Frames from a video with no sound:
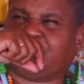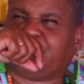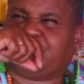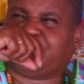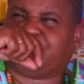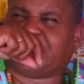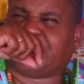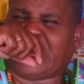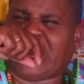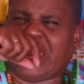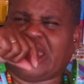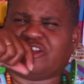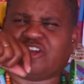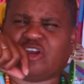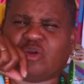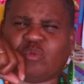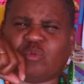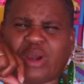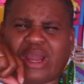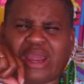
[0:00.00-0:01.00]

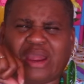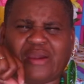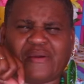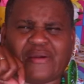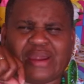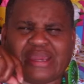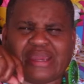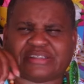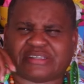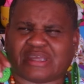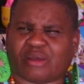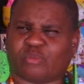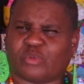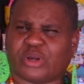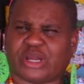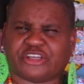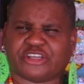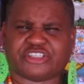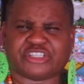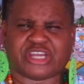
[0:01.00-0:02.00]
January,
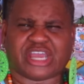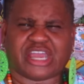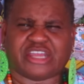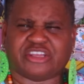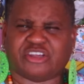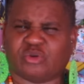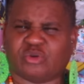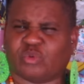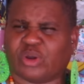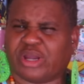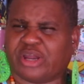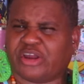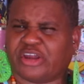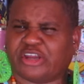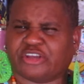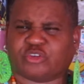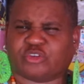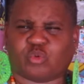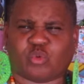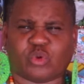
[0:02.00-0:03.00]
somewhere in
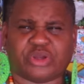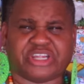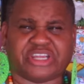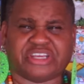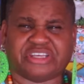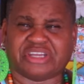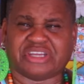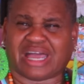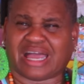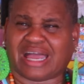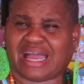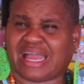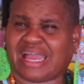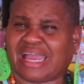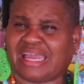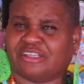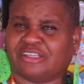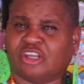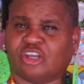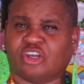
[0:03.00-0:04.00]
January
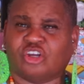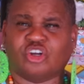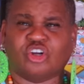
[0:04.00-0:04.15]
29,